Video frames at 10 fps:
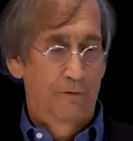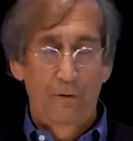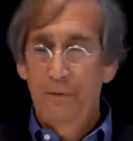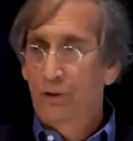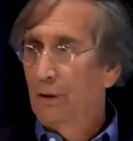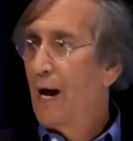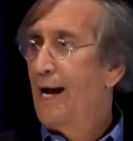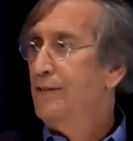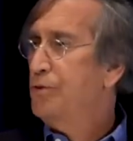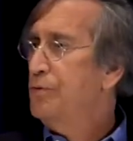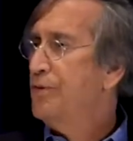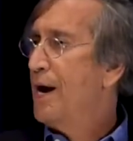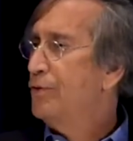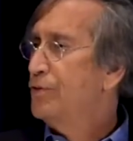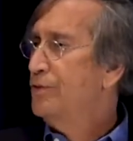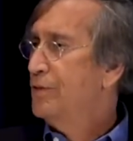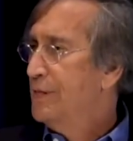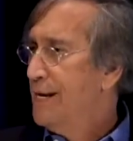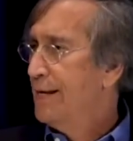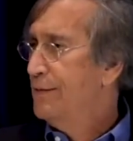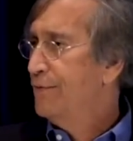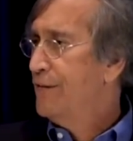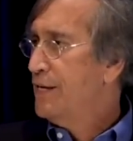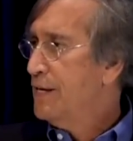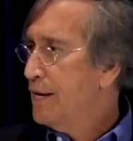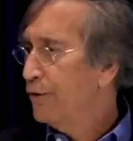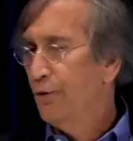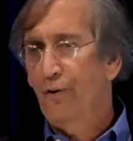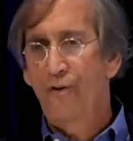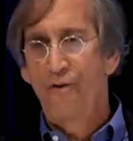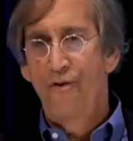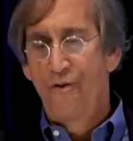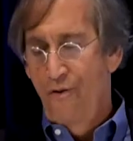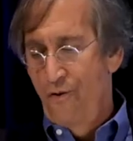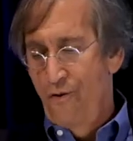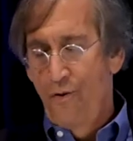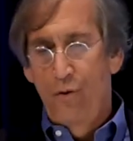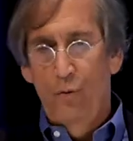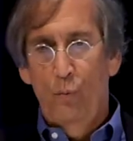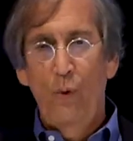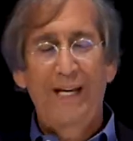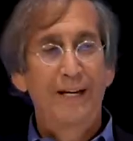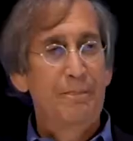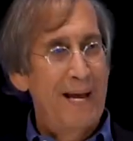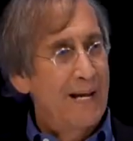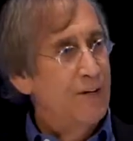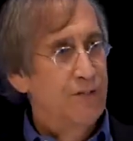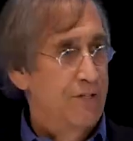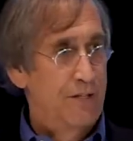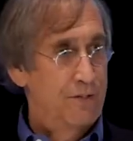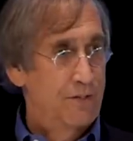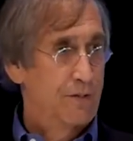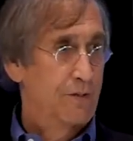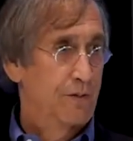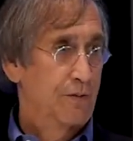from July 2000 to the end of the year, we can manage this.